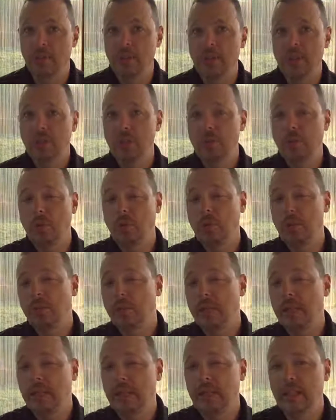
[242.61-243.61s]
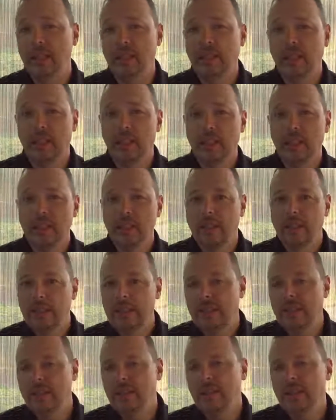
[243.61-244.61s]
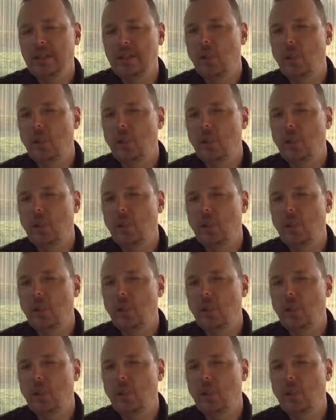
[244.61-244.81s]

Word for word: Which is what we that's the